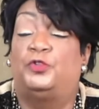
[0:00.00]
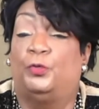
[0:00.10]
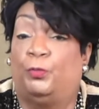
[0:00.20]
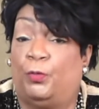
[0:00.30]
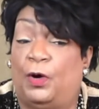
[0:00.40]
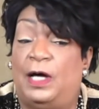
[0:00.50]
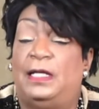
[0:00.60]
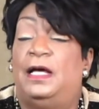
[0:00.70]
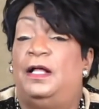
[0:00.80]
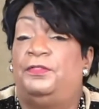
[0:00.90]
to
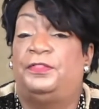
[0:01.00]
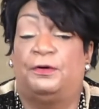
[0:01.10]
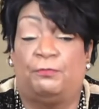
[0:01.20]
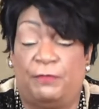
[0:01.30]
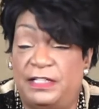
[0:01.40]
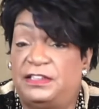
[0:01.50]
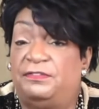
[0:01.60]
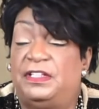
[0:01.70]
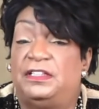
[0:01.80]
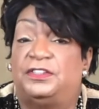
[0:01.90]
what the rest
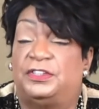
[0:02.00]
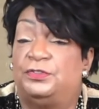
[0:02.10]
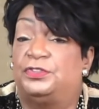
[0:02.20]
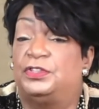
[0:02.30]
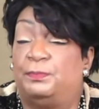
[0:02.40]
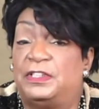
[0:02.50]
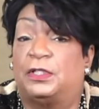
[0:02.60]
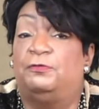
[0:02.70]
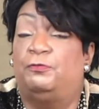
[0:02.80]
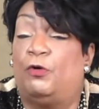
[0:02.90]
of the institutions
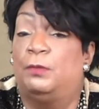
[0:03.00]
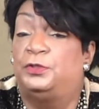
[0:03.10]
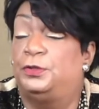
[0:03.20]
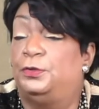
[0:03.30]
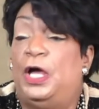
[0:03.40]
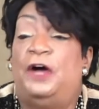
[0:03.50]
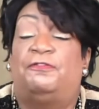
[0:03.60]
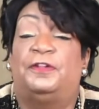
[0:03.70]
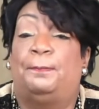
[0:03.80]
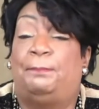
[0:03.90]
must conform to
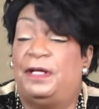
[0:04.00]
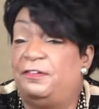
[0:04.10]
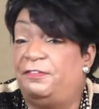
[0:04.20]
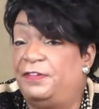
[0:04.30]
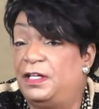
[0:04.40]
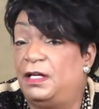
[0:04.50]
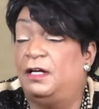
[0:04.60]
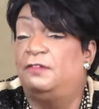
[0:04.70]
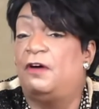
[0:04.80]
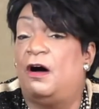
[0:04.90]
for the benefit
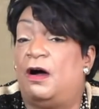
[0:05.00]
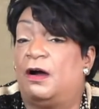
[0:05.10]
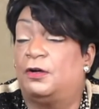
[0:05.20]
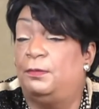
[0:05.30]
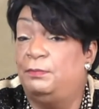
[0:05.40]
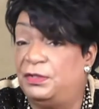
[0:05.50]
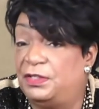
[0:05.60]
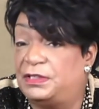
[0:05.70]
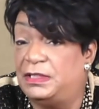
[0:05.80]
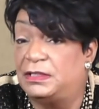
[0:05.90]
of our
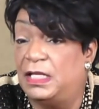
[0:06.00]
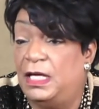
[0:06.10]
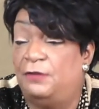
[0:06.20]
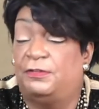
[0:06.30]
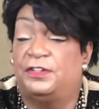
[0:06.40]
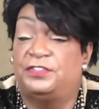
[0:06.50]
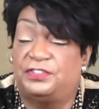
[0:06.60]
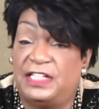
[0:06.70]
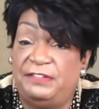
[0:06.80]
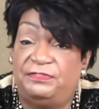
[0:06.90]
communities, for the
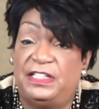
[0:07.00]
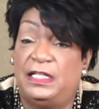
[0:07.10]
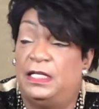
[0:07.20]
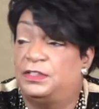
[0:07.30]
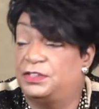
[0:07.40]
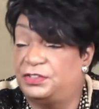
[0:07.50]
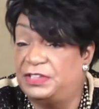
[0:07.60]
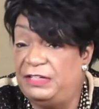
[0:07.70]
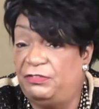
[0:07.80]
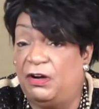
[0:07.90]
safety, to
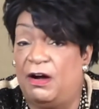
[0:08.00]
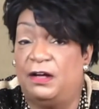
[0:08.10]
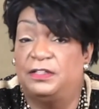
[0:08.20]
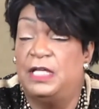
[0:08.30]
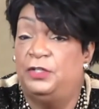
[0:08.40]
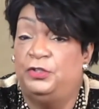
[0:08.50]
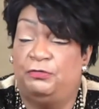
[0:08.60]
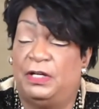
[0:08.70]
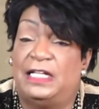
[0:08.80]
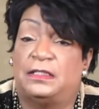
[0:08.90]
safeguard us.
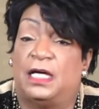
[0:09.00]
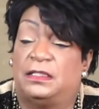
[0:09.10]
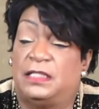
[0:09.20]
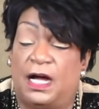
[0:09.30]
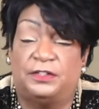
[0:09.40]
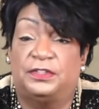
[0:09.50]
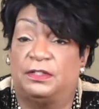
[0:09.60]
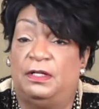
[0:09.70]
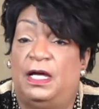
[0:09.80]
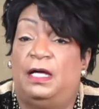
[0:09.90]
You realize a
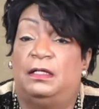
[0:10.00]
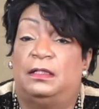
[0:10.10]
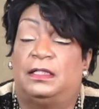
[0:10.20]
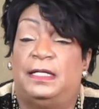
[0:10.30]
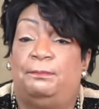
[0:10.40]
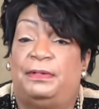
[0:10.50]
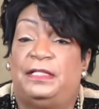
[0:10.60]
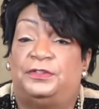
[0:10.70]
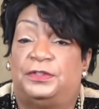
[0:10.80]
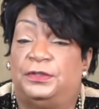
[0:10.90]
doctor can
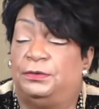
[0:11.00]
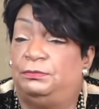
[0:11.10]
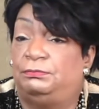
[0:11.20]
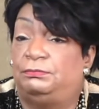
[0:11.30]
be sued.